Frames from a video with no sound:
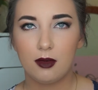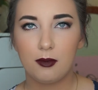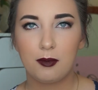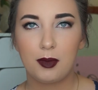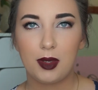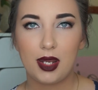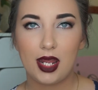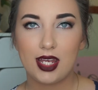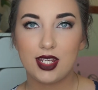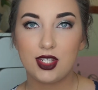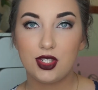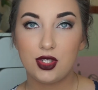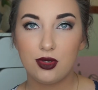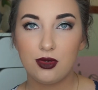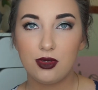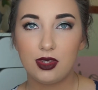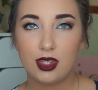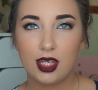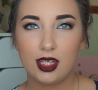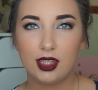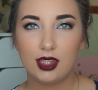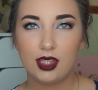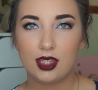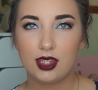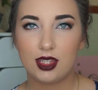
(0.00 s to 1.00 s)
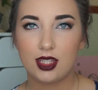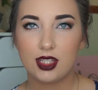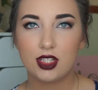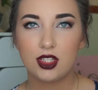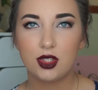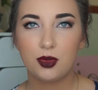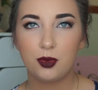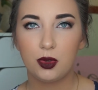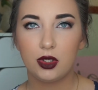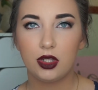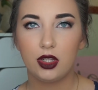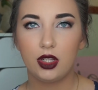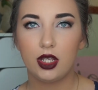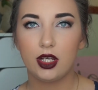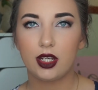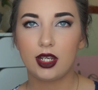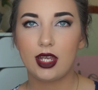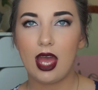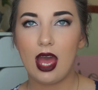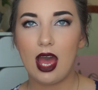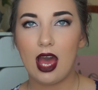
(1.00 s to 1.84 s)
but I do think that this would look